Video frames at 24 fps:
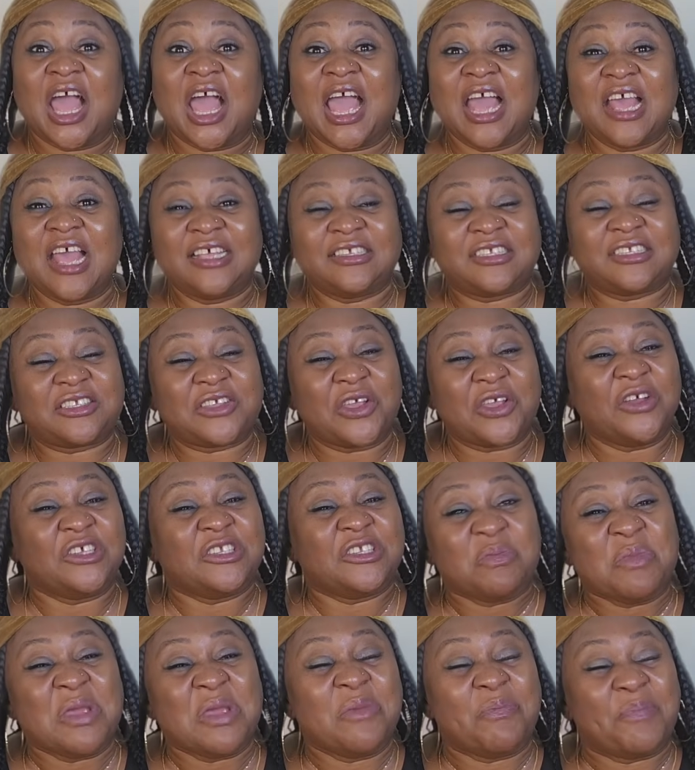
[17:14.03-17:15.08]

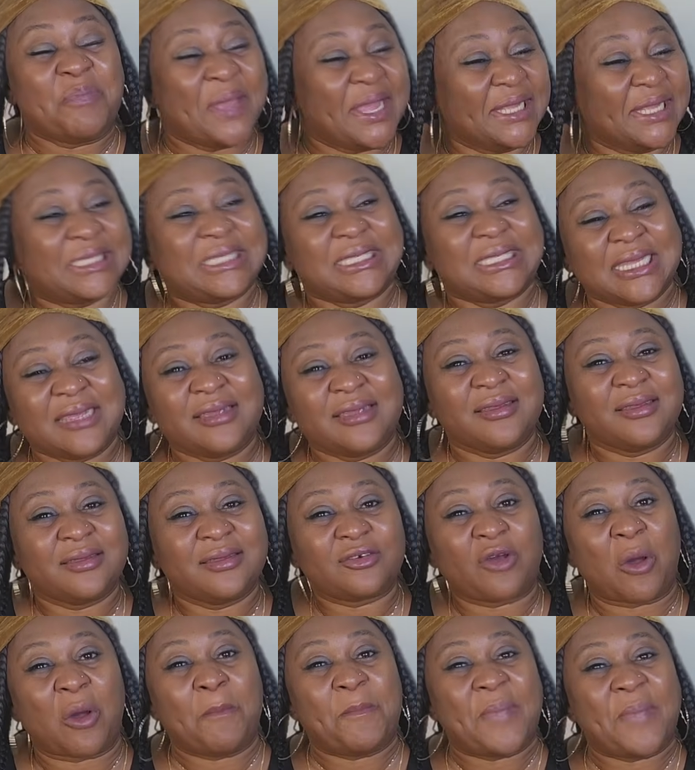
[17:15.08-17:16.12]
Excuse me, BT,
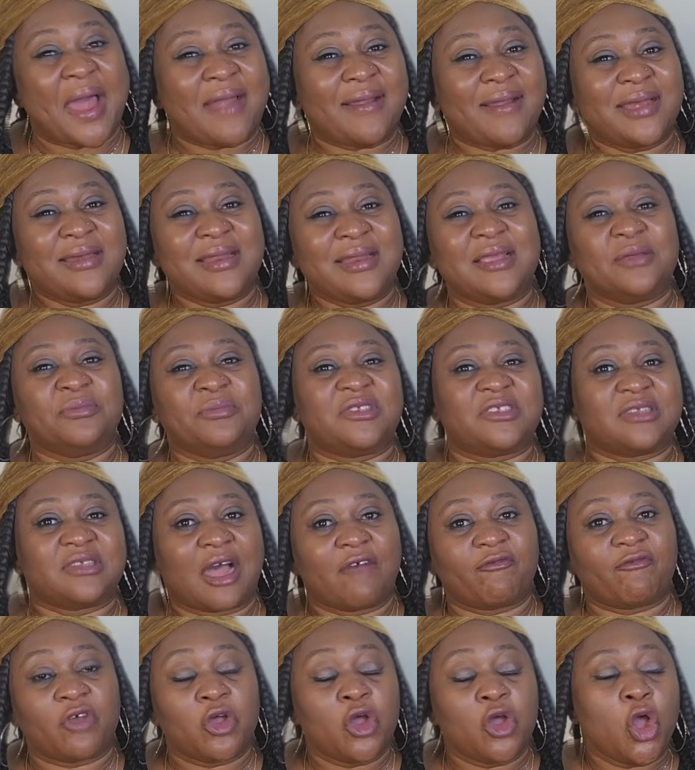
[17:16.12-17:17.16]
comparing
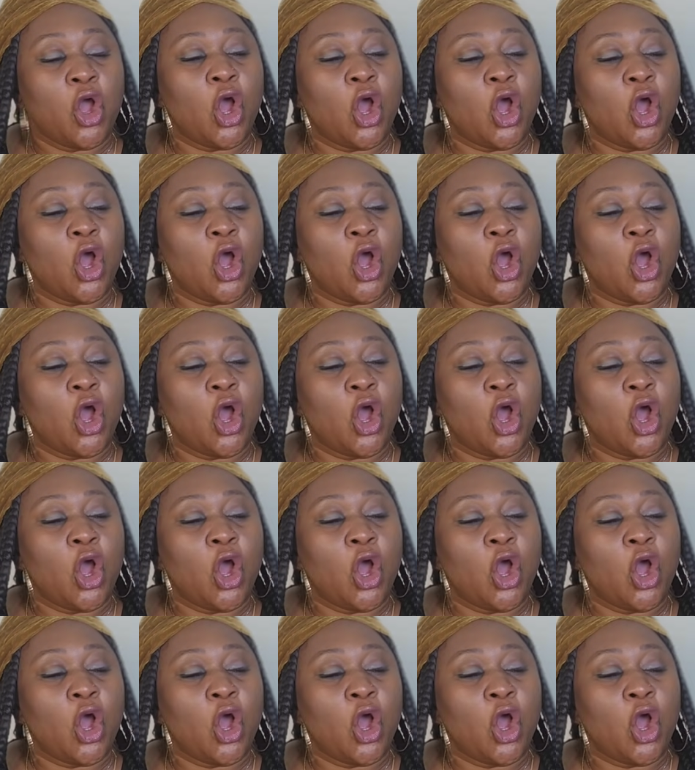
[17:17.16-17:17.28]
himself,